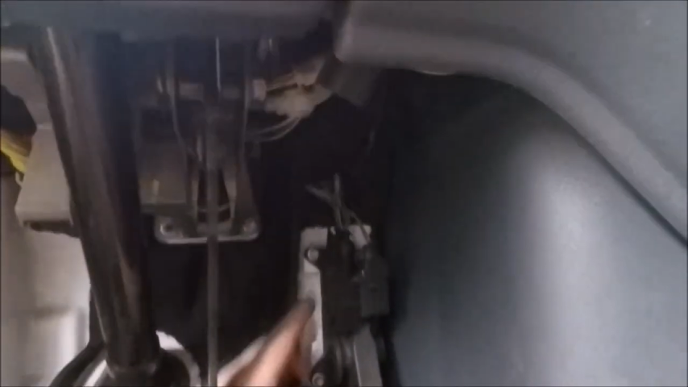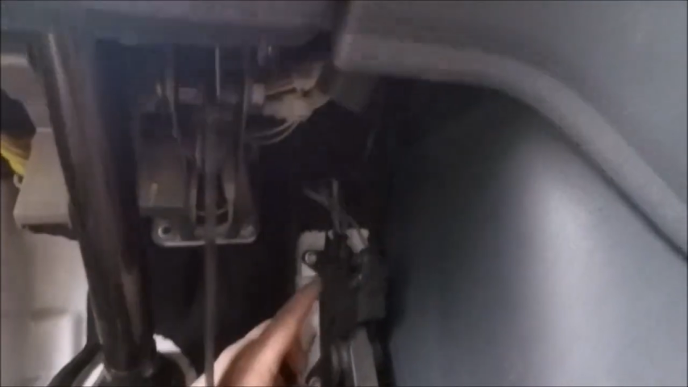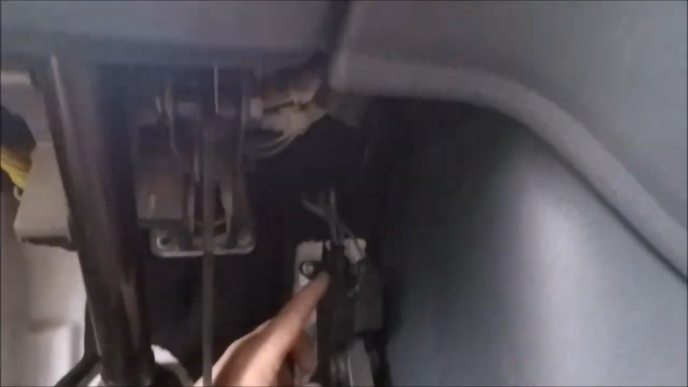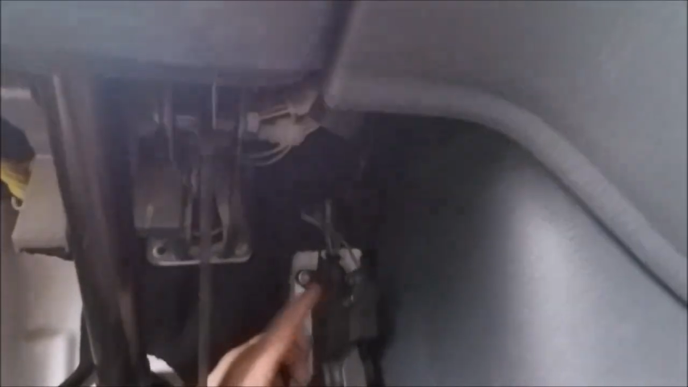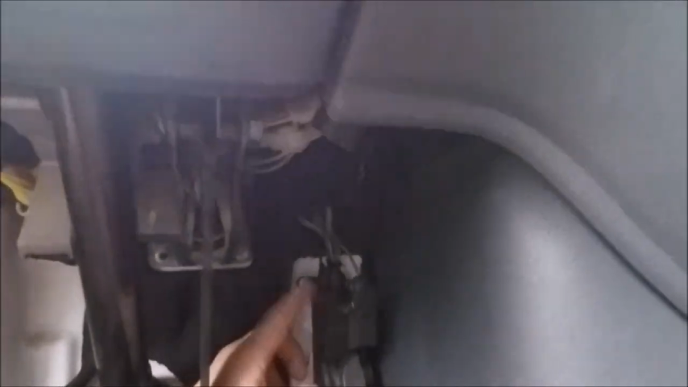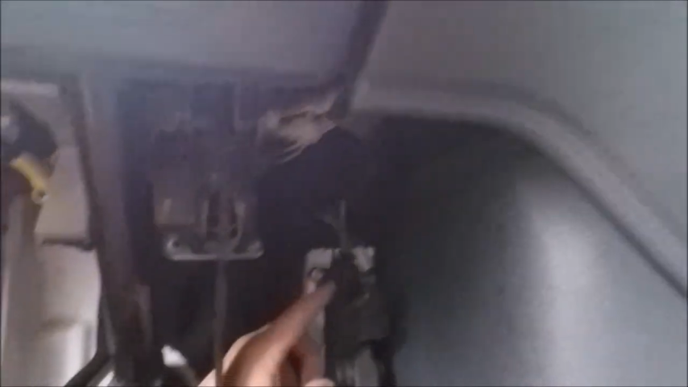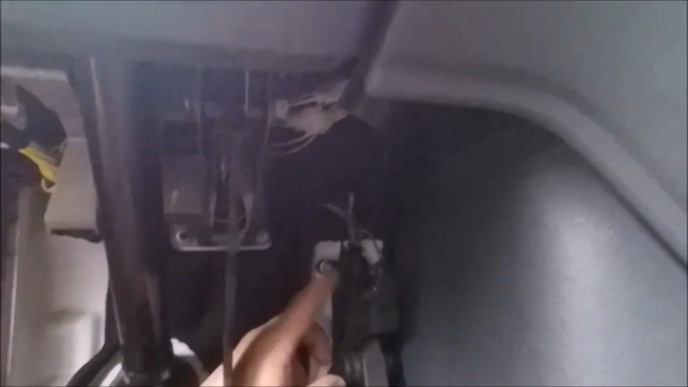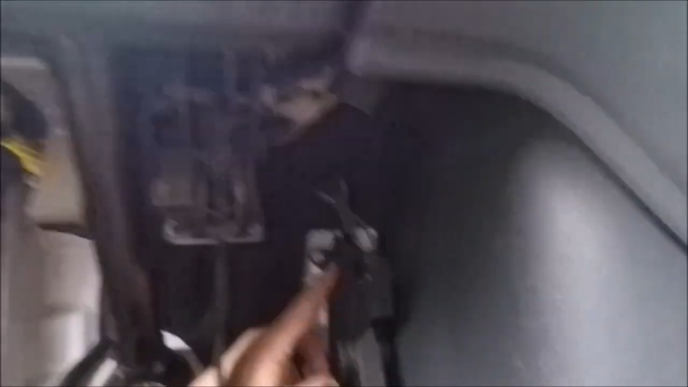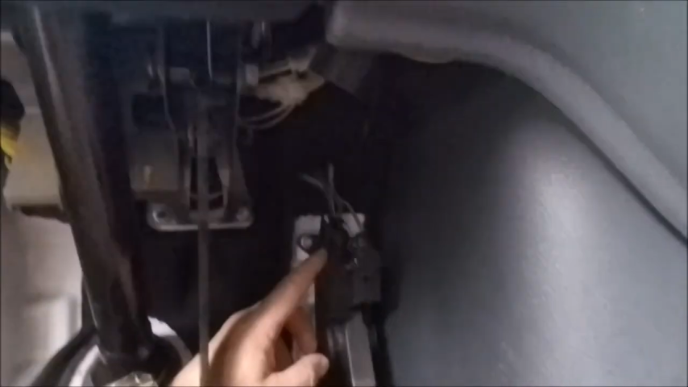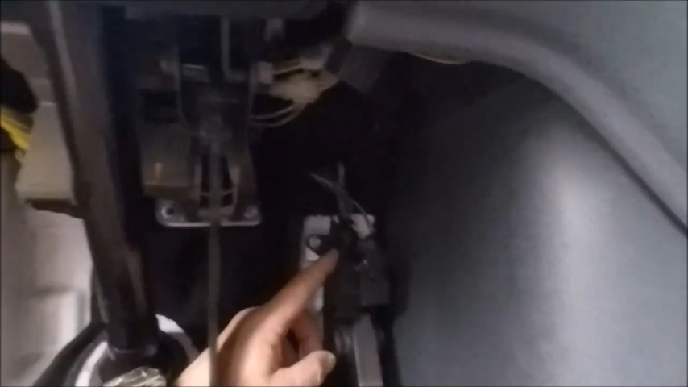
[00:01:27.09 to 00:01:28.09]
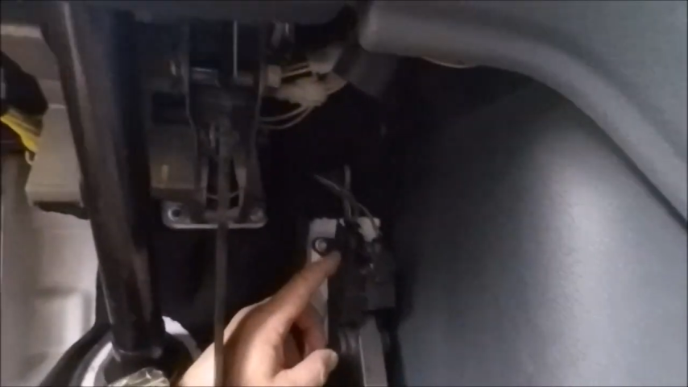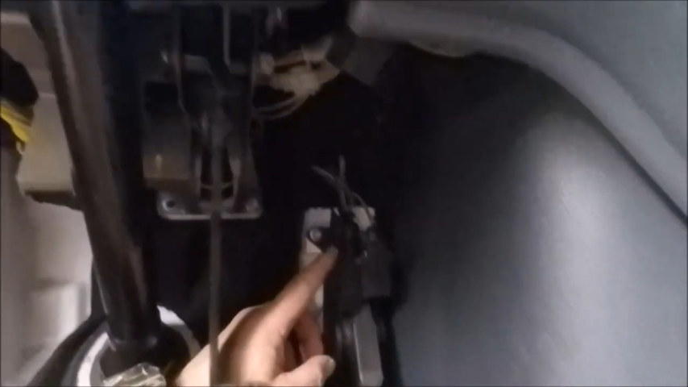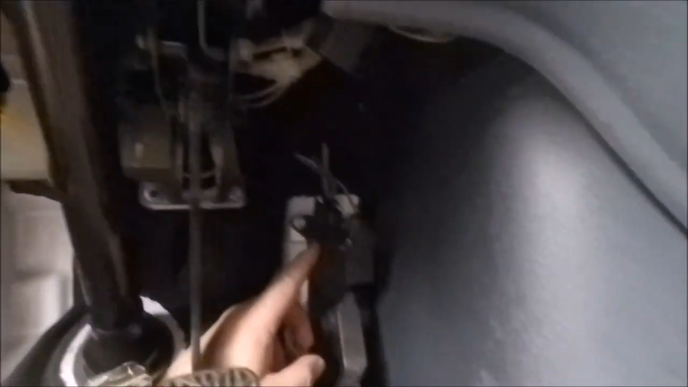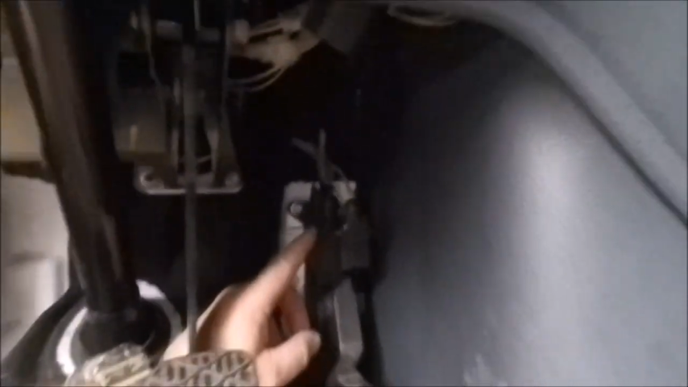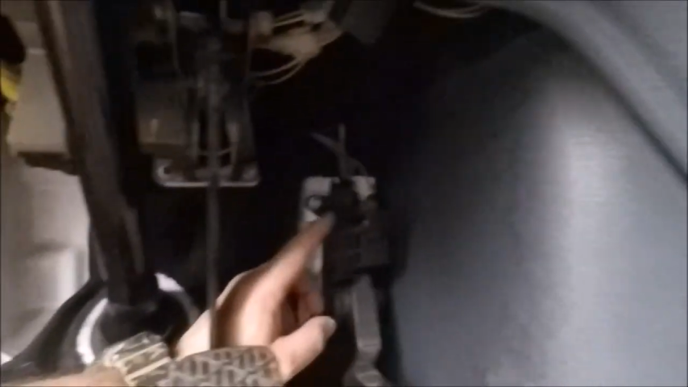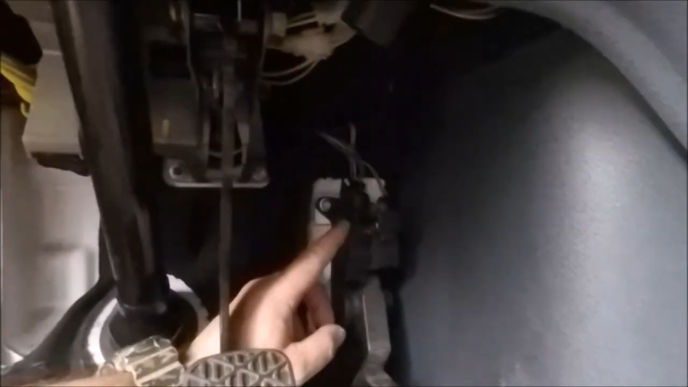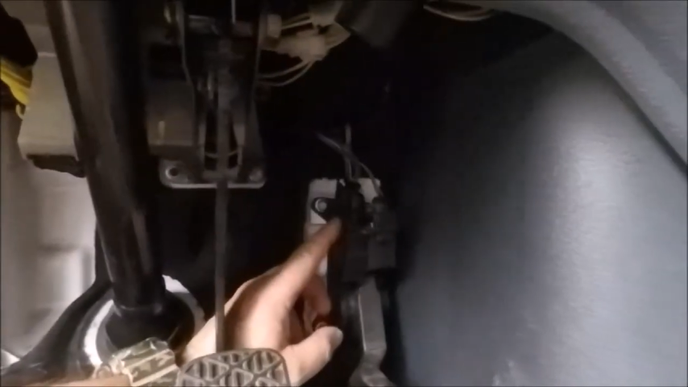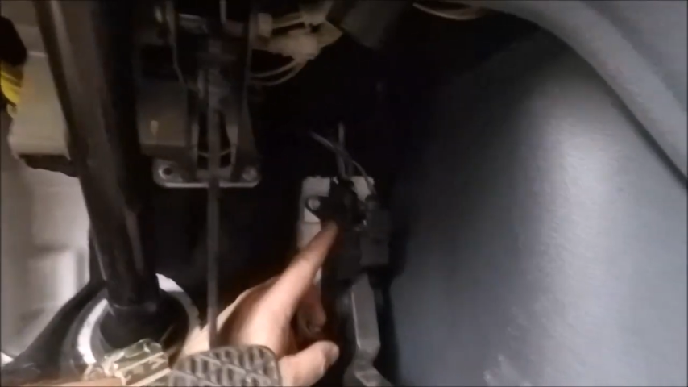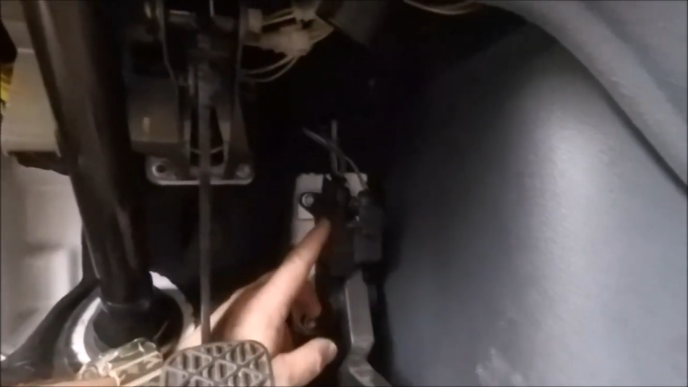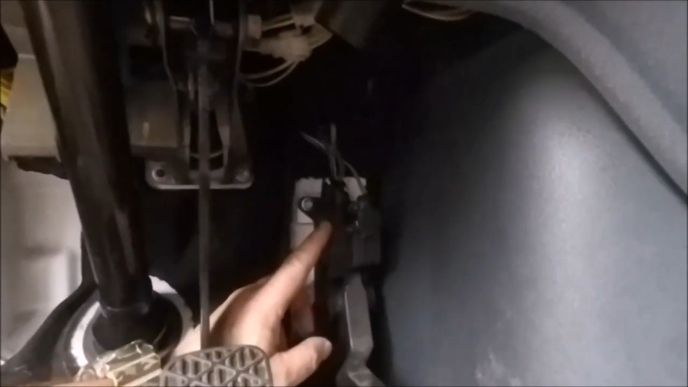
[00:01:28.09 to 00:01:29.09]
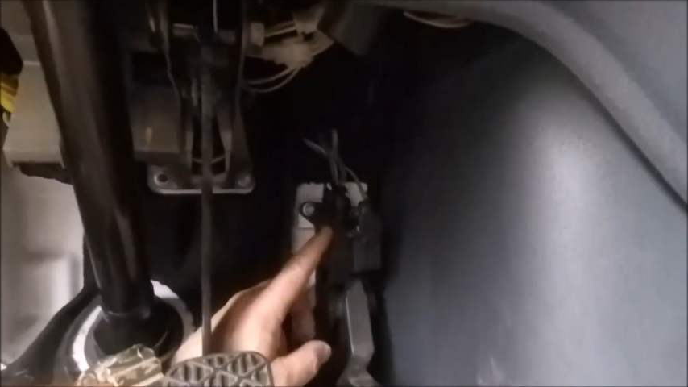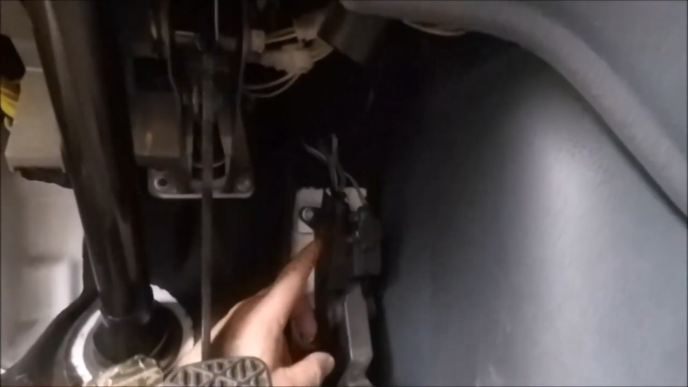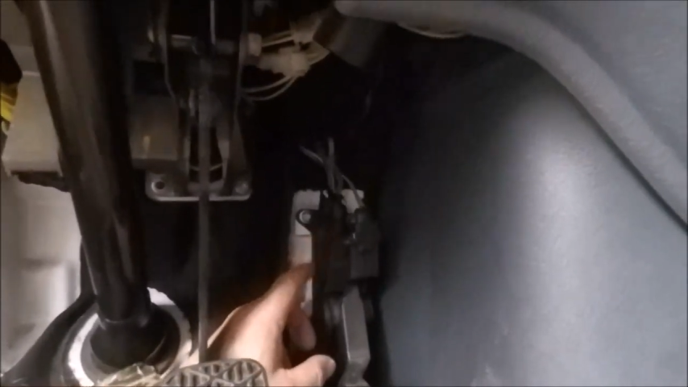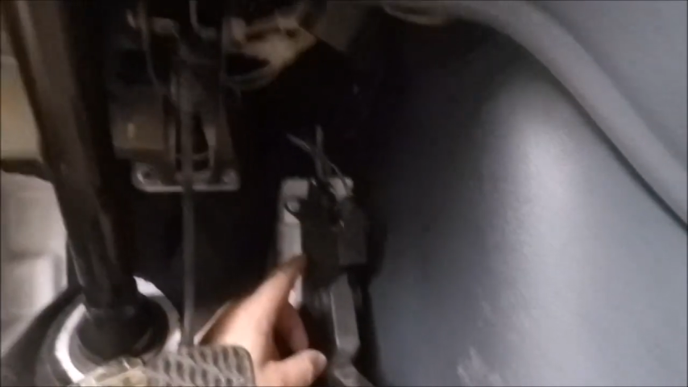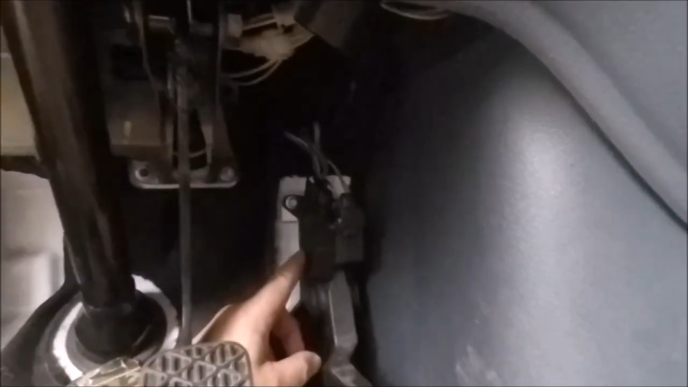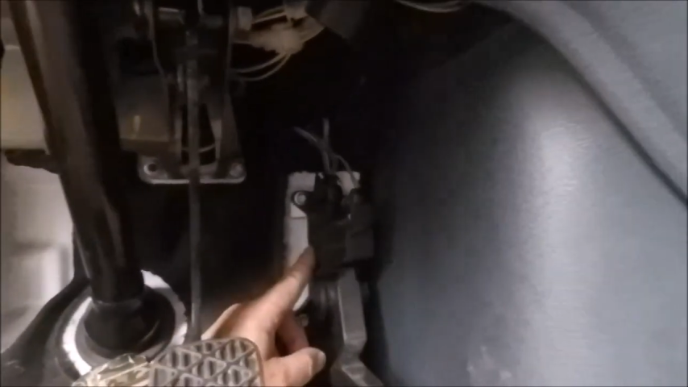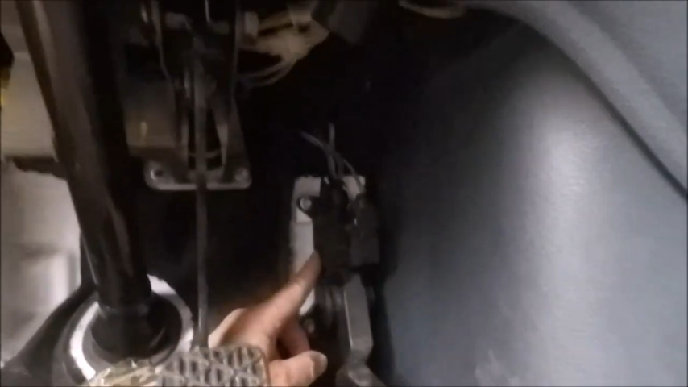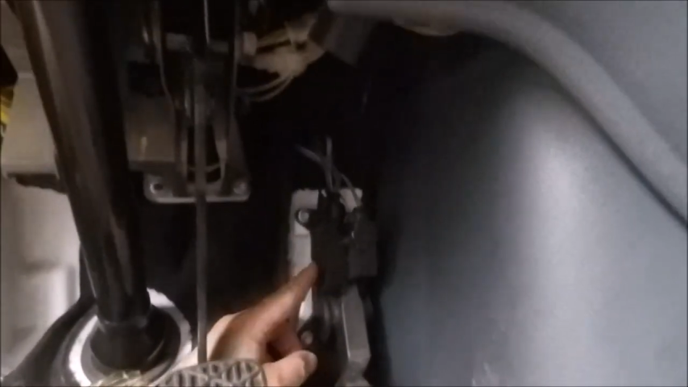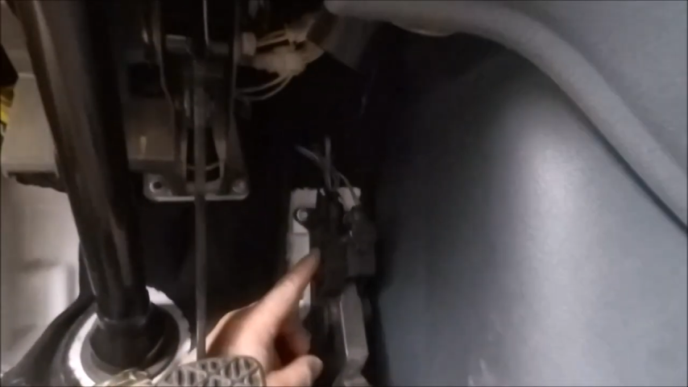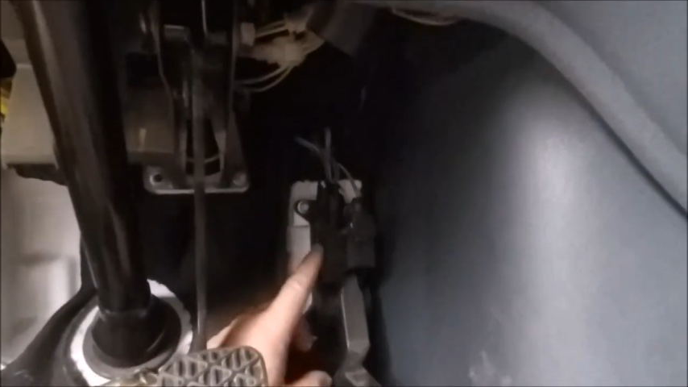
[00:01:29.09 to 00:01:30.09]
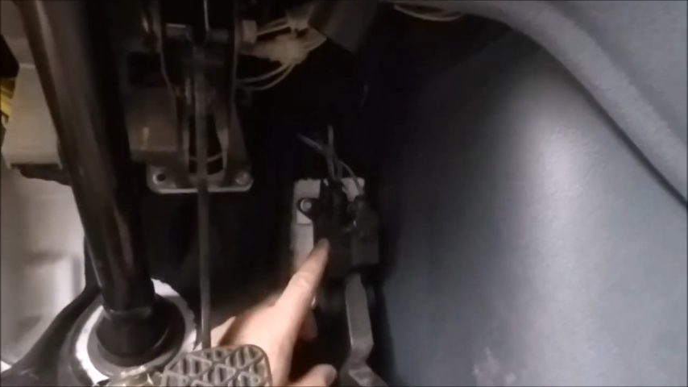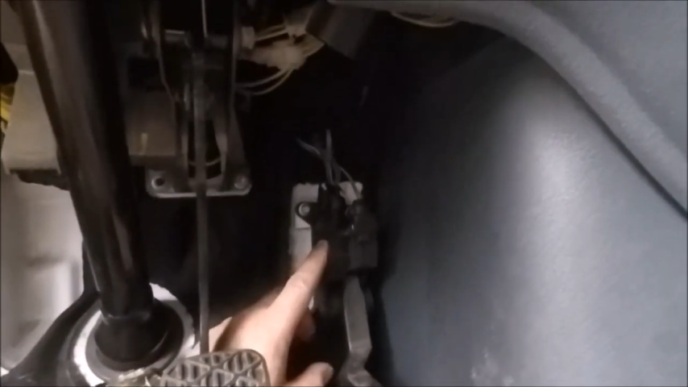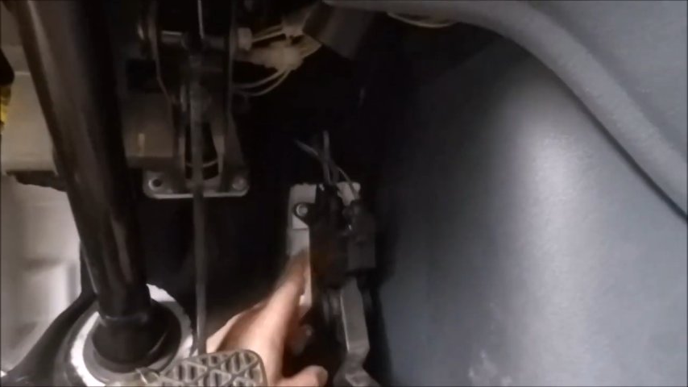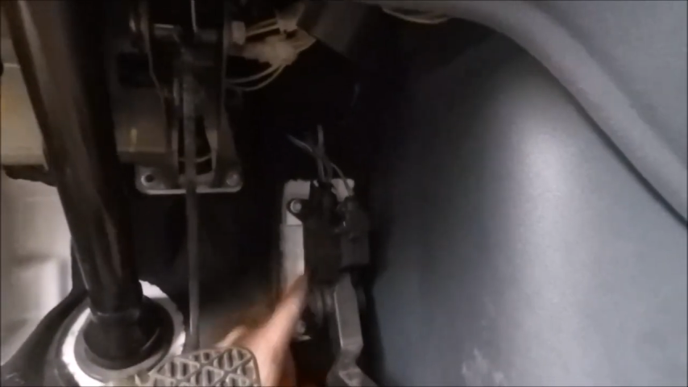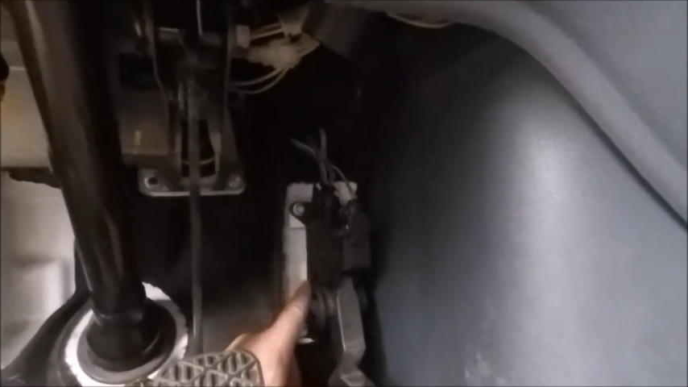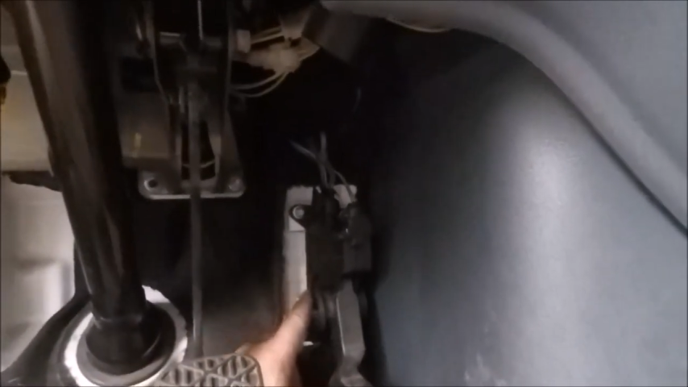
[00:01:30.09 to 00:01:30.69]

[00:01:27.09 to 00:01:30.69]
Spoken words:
[unreadable: no face in view]